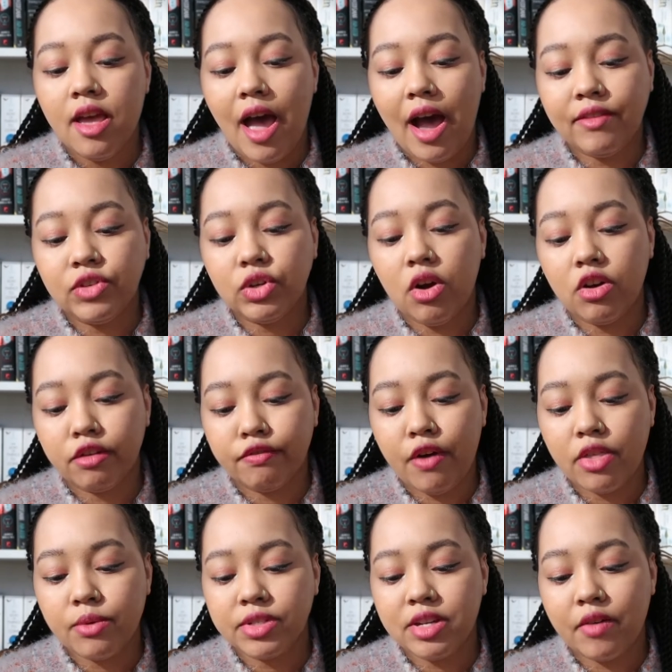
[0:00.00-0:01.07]
After all, her
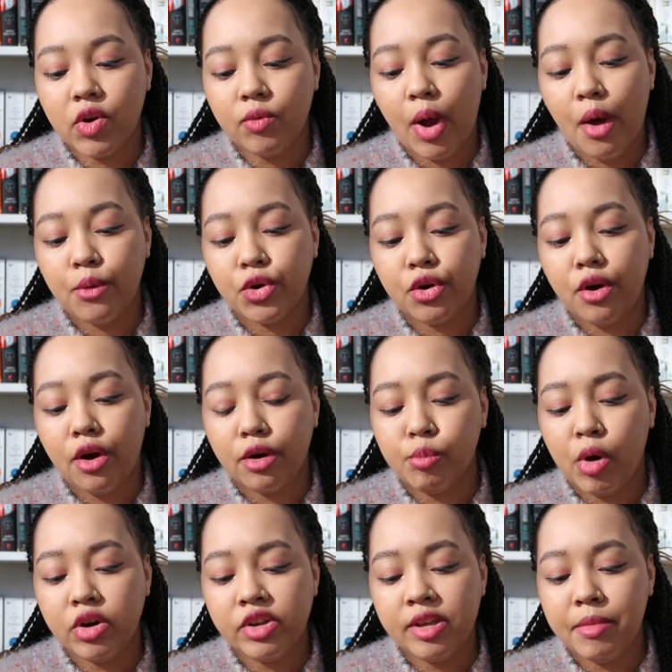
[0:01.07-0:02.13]
father was never around, her
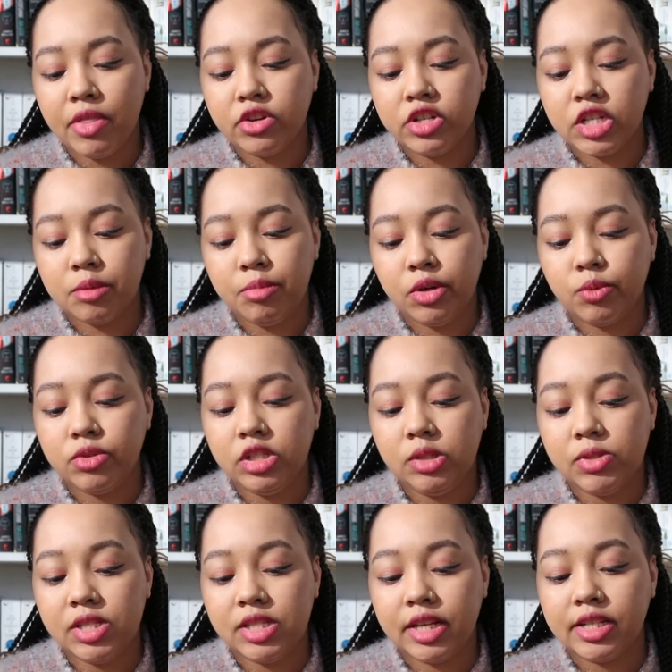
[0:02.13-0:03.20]
hard-partying mother disappeared when she
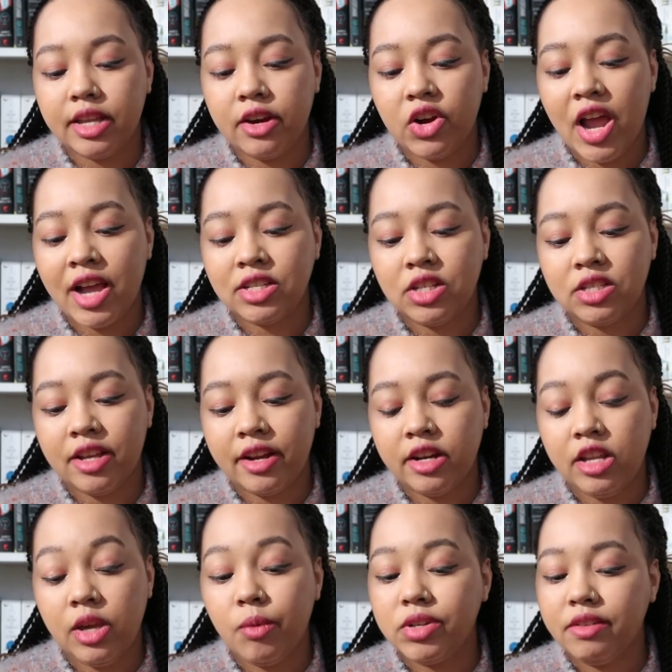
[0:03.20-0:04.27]
was 6, and her ex decided
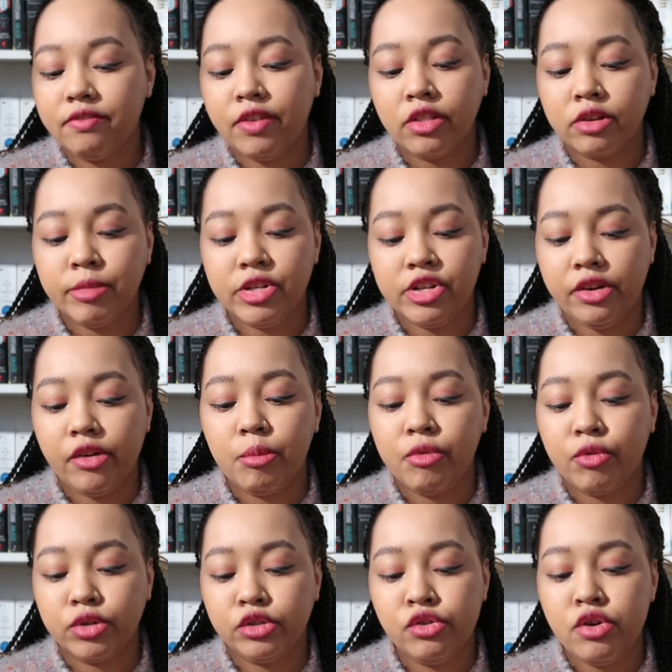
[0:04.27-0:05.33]
he wasn't father material
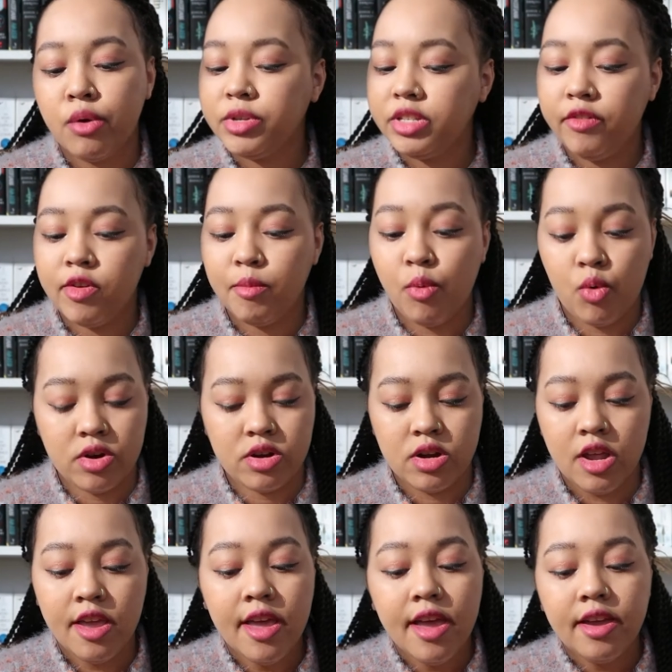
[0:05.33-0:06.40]
before Juno was even born.
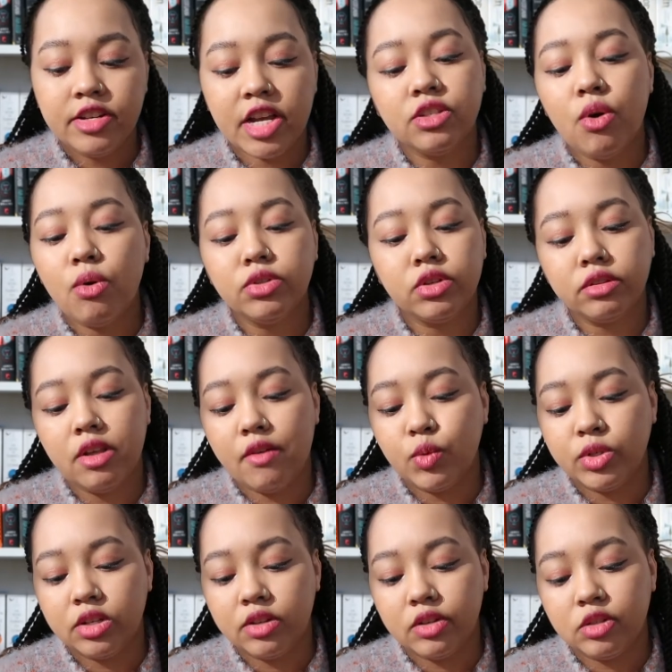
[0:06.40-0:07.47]
Jess holds her loved
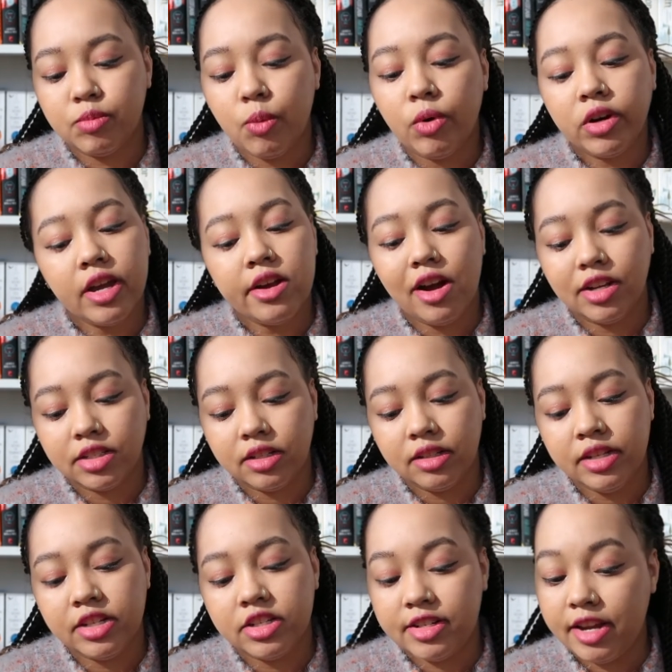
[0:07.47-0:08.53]
ones close, but working
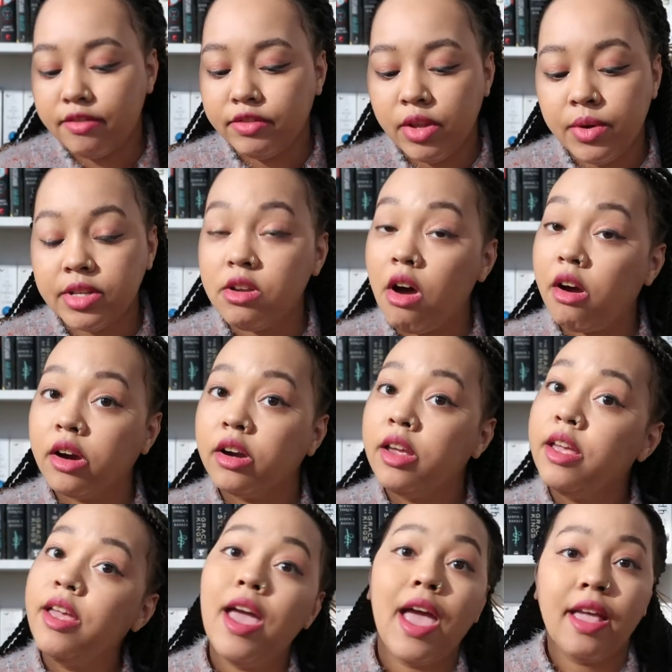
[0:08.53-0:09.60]
constantly to stay afloat is hard
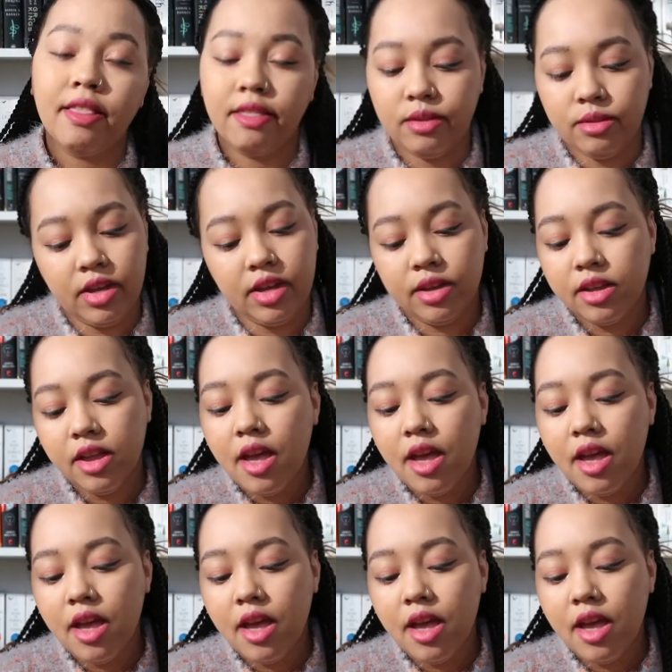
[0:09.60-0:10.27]
and lonely.